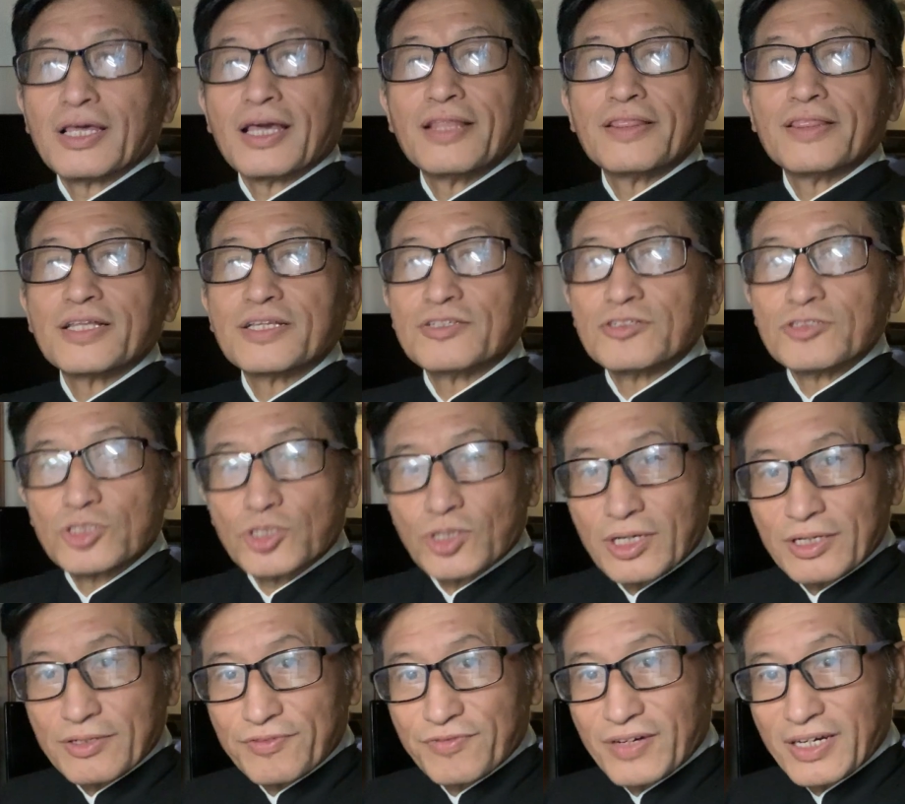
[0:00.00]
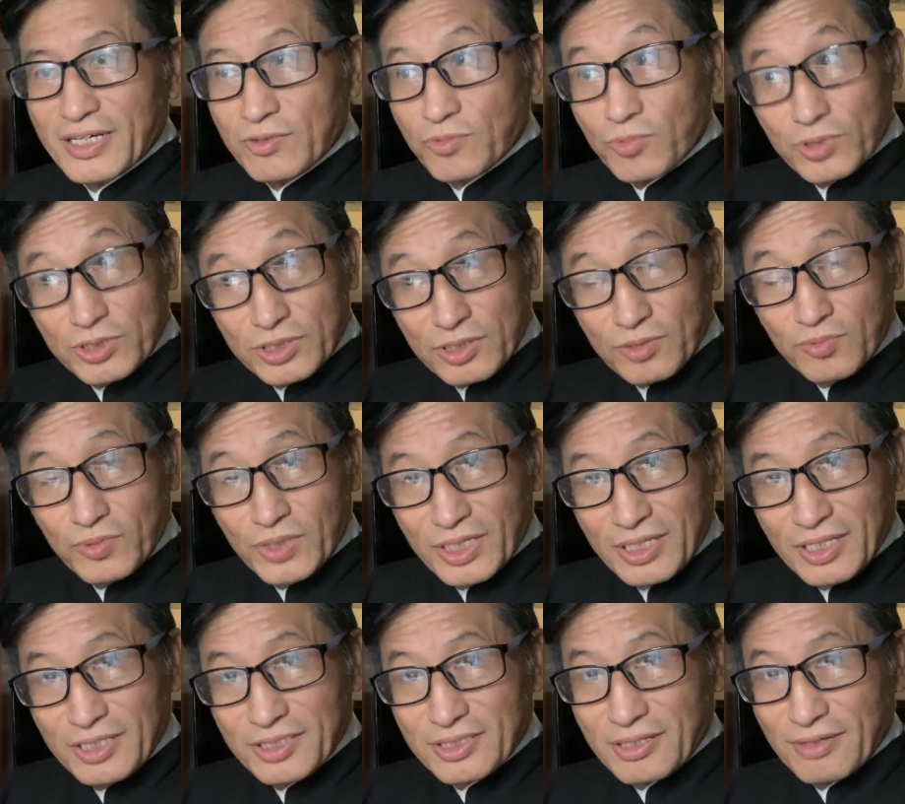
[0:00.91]
and then you try to find what's the
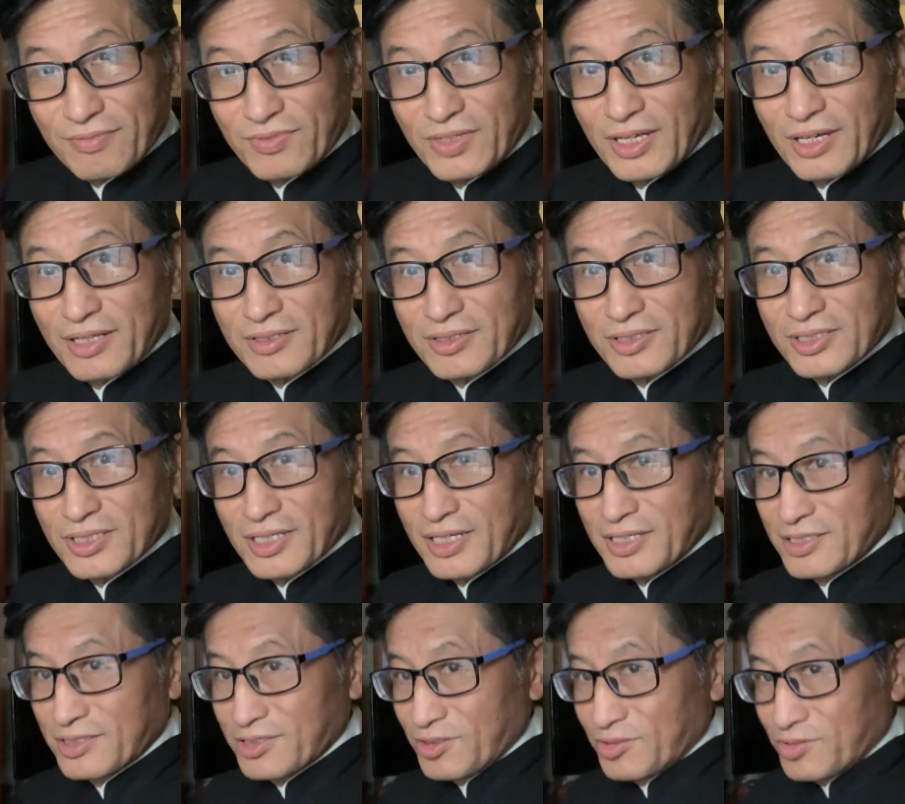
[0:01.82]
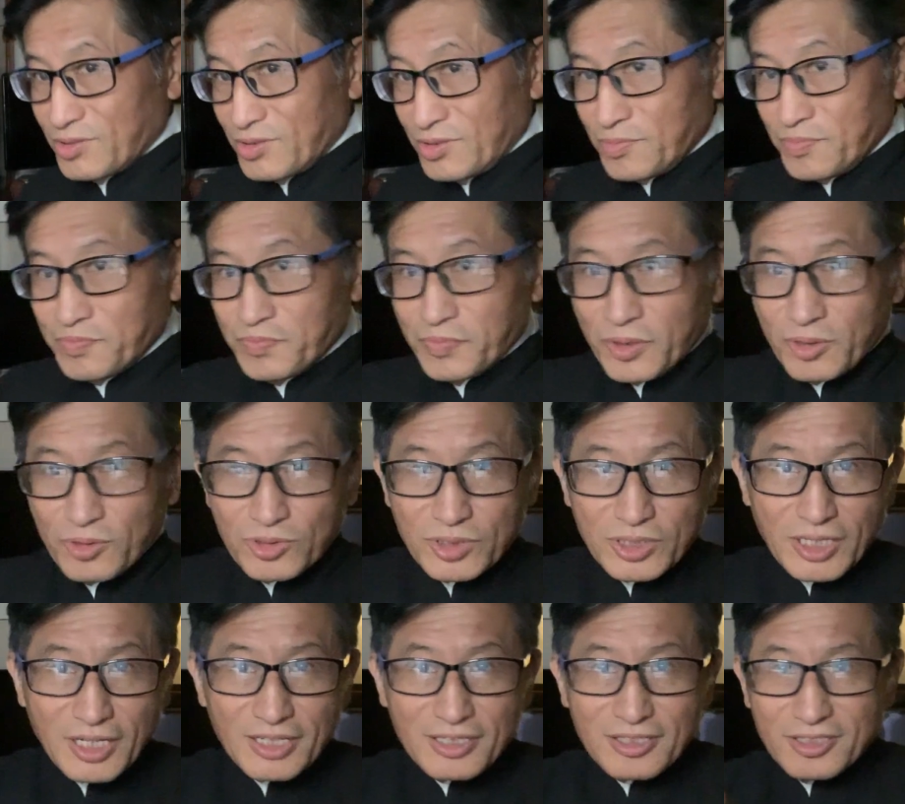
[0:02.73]
weakness on the other side. So both
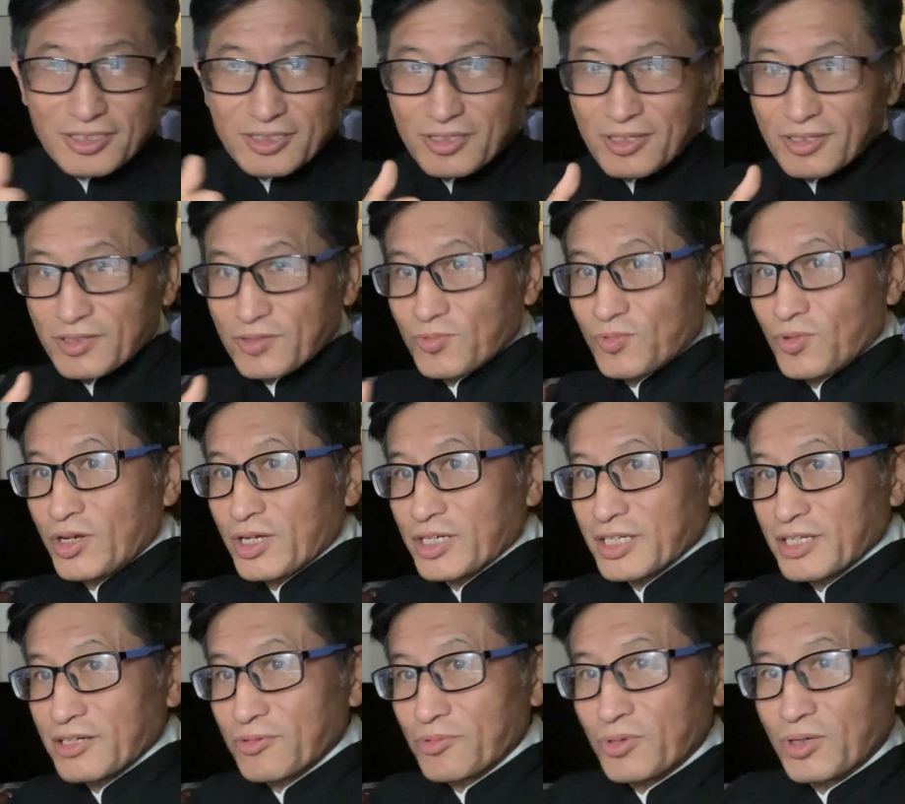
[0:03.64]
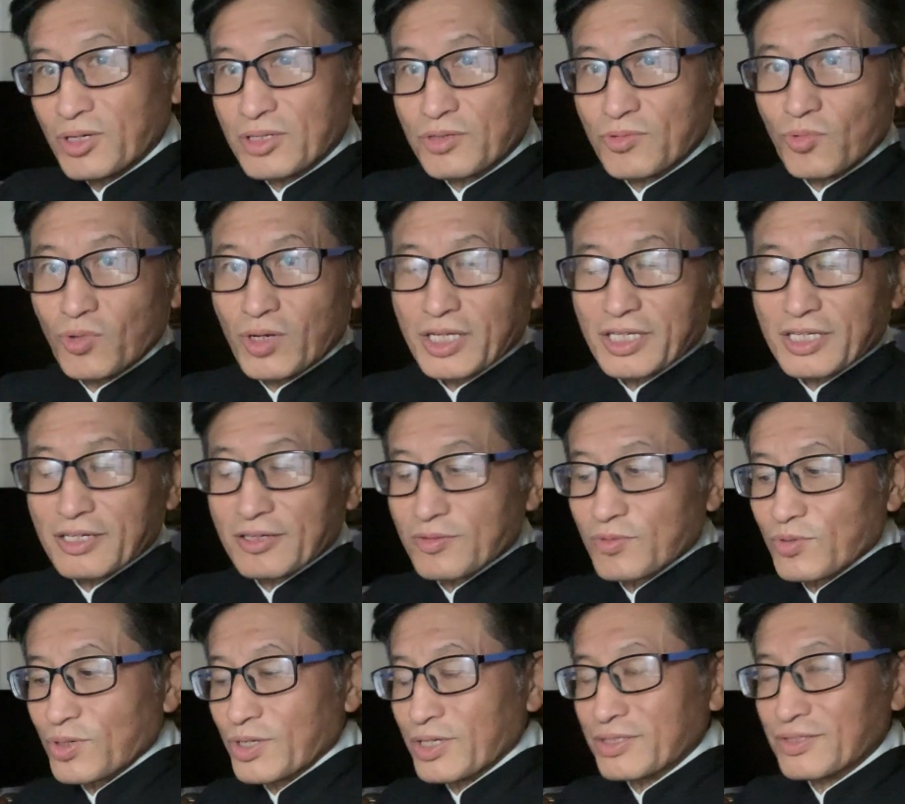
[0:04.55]
sides just started walking around, walking
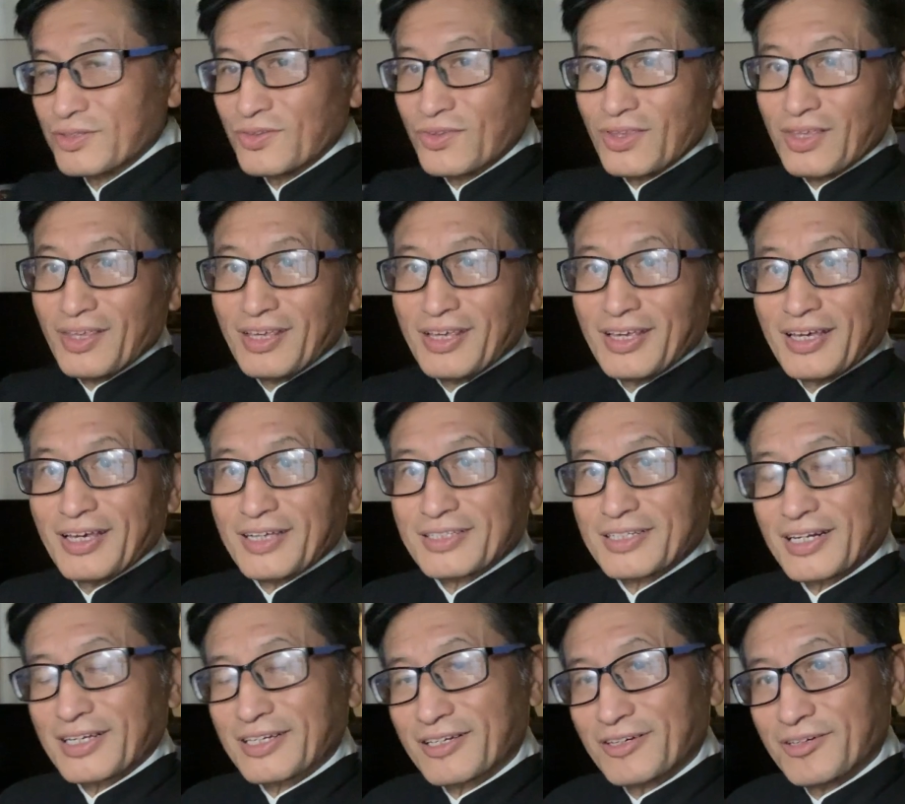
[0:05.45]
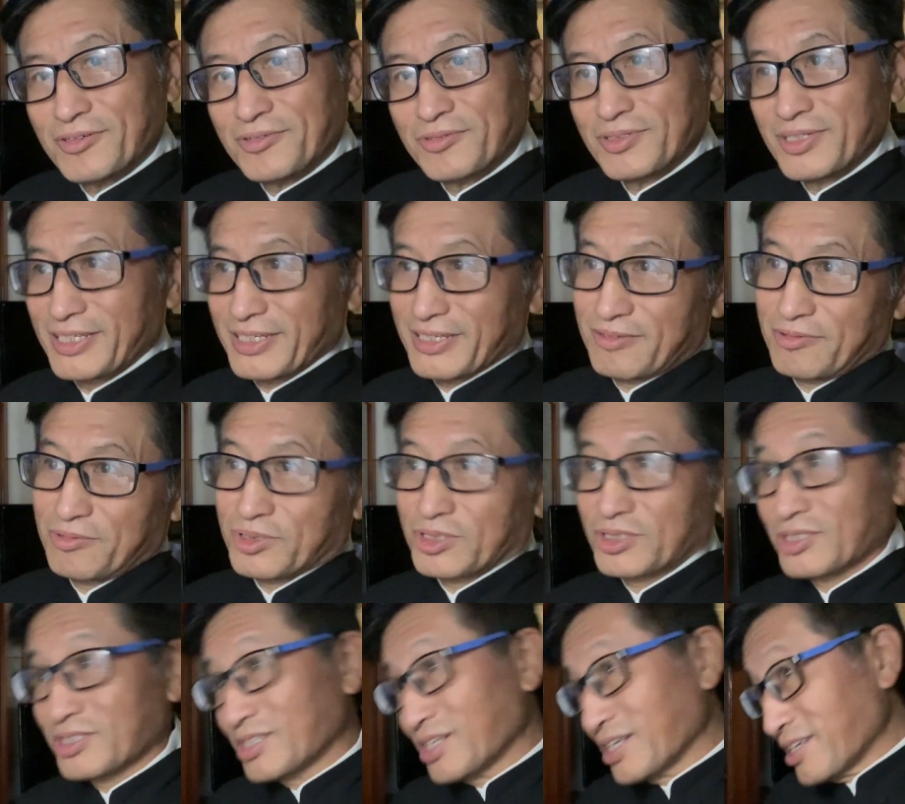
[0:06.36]
around. It's like, oh, like we're
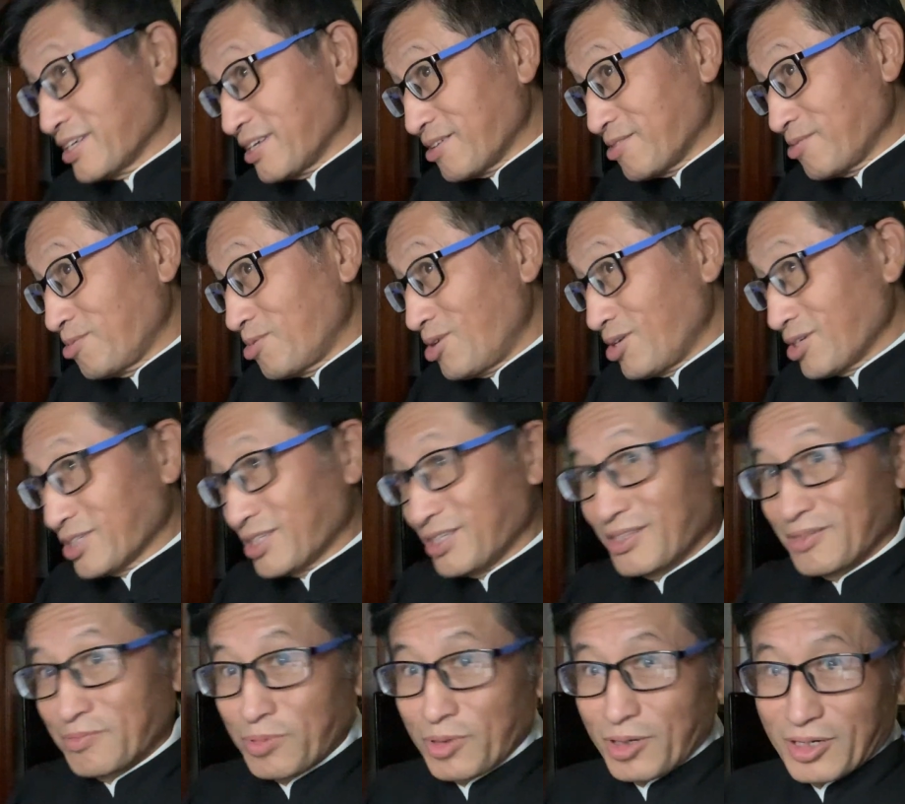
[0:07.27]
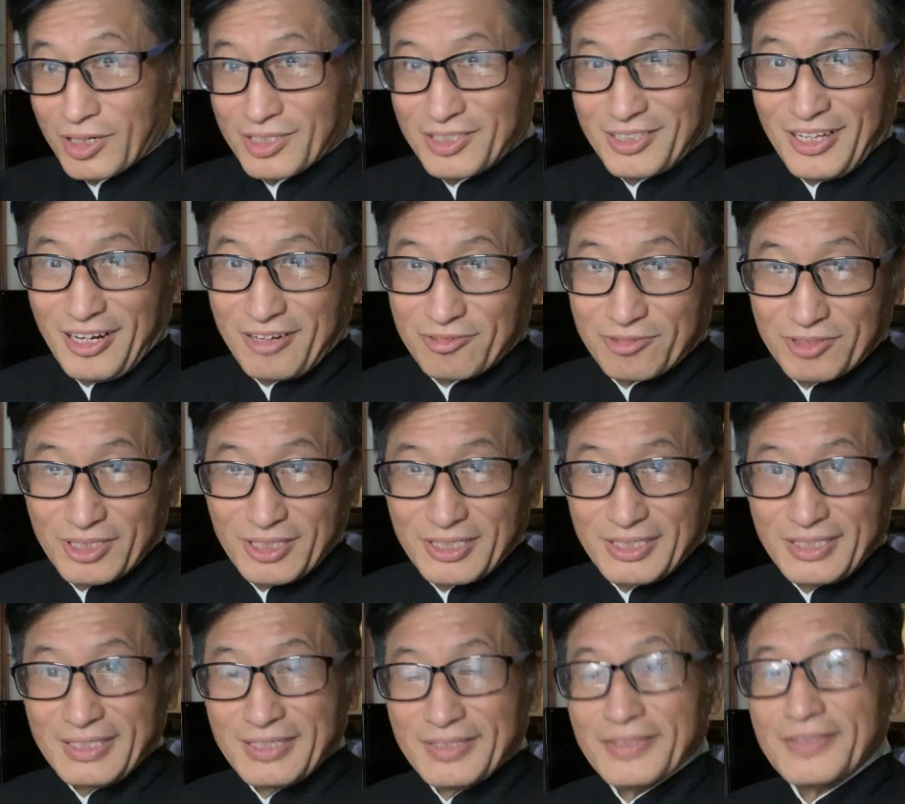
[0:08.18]
just taking a walk in the park. Not
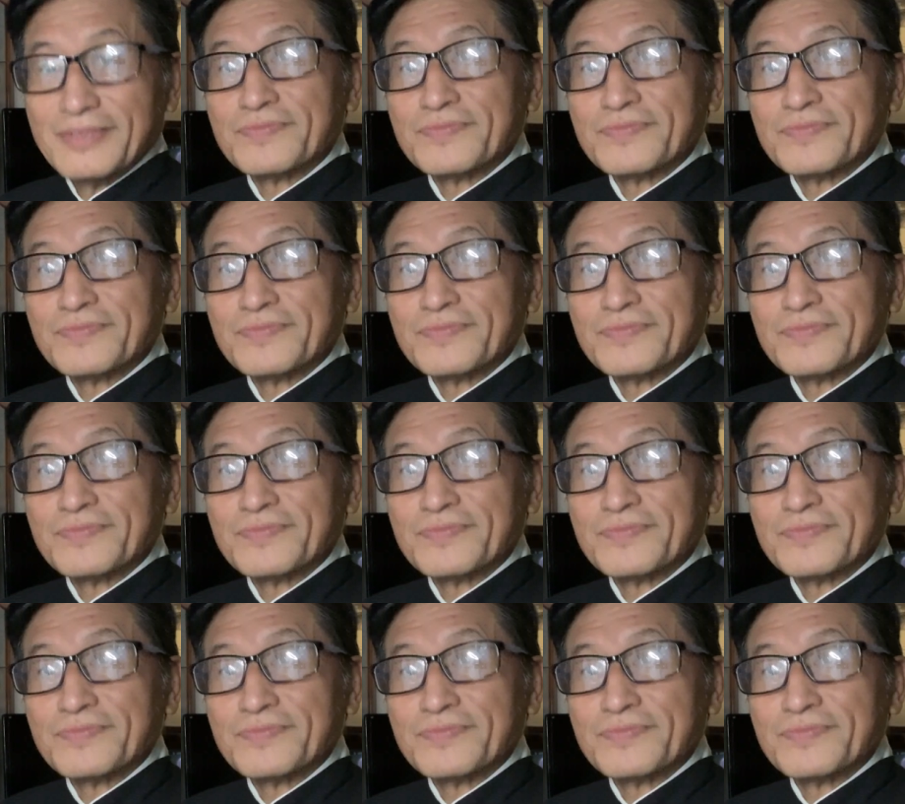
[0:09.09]
really.